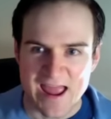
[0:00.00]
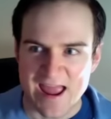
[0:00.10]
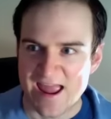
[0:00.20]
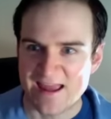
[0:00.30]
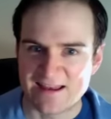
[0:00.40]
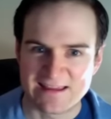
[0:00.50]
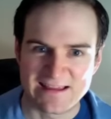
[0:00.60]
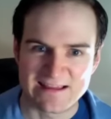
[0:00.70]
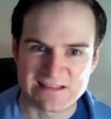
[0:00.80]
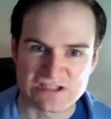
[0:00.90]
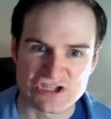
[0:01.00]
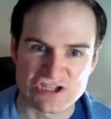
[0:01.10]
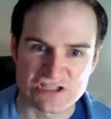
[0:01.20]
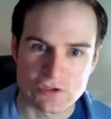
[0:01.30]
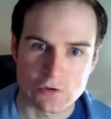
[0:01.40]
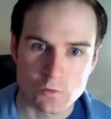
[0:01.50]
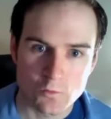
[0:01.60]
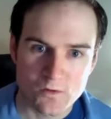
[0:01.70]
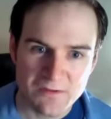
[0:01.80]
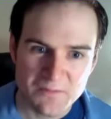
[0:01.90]
And he's just
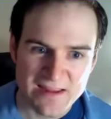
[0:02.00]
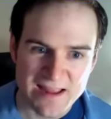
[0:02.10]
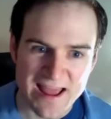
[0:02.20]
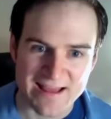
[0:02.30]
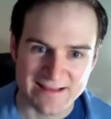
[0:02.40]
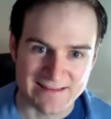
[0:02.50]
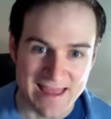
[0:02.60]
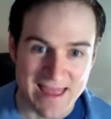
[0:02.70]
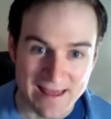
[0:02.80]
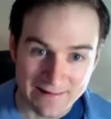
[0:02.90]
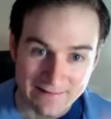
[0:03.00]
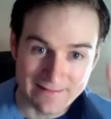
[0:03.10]
creepy as hell